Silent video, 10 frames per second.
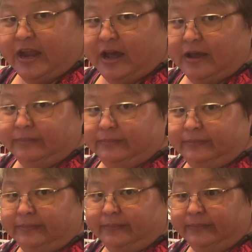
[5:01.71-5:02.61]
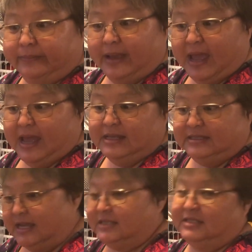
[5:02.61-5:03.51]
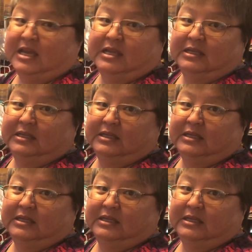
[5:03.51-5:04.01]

it up, and taste it.